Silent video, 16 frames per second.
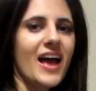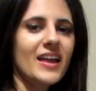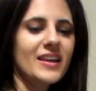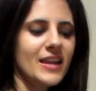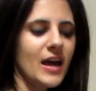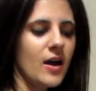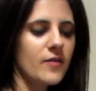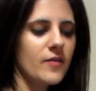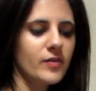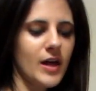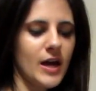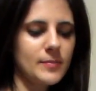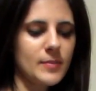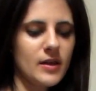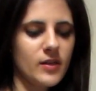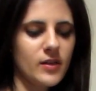Now I've
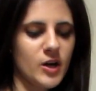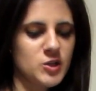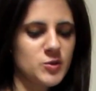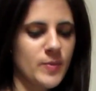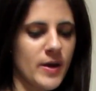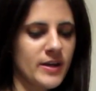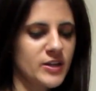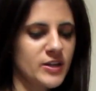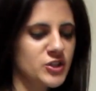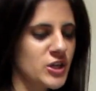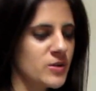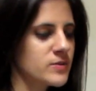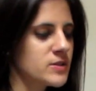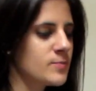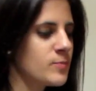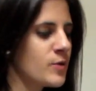lined my large baking sheet
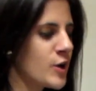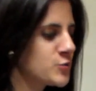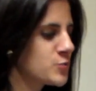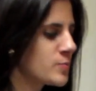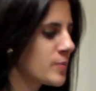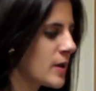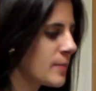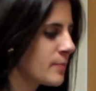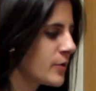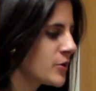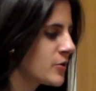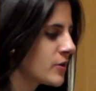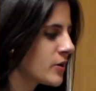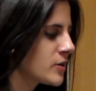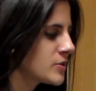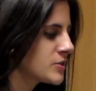with some parchment paper. You
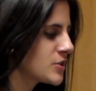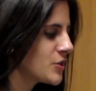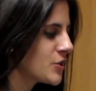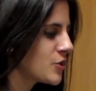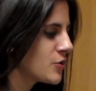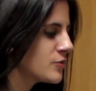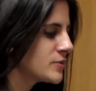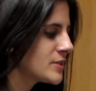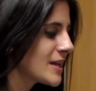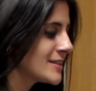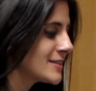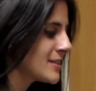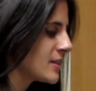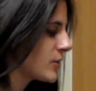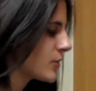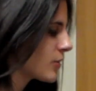could also use a
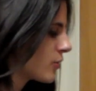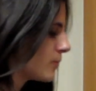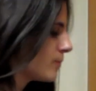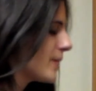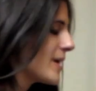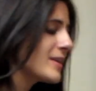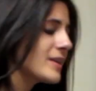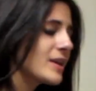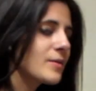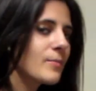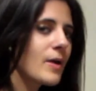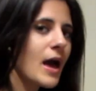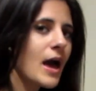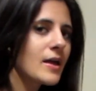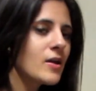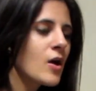silicone baking
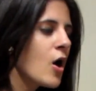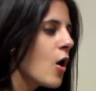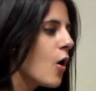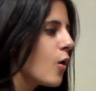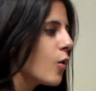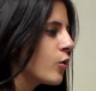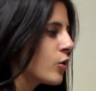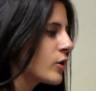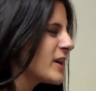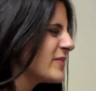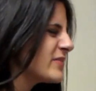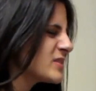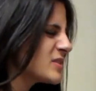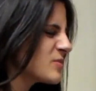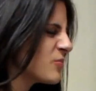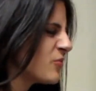mat, or
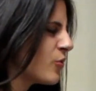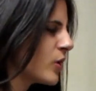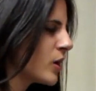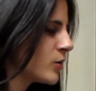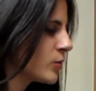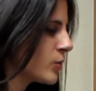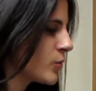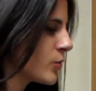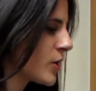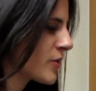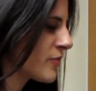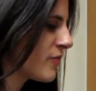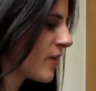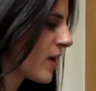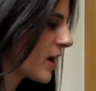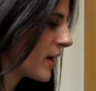even some foil would work
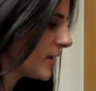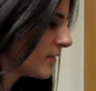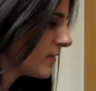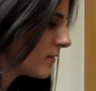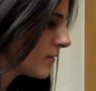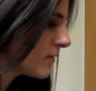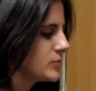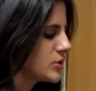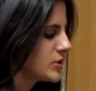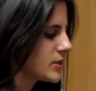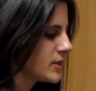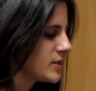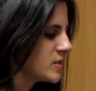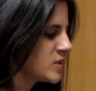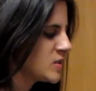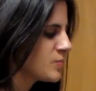fine. Just
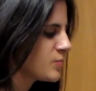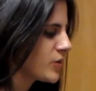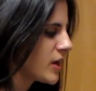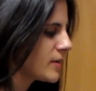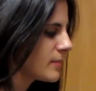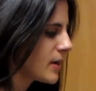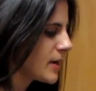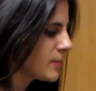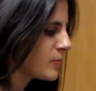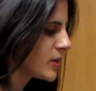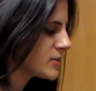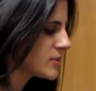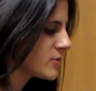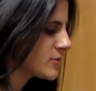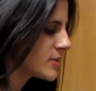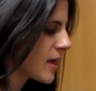going to spread my
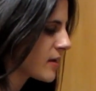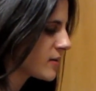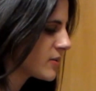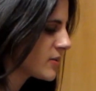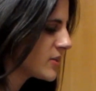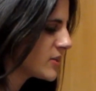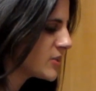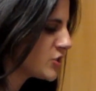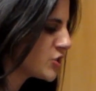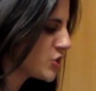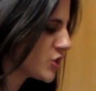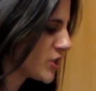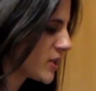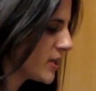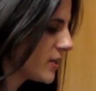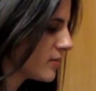pretzels out onto this
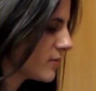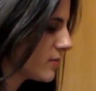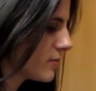sheet.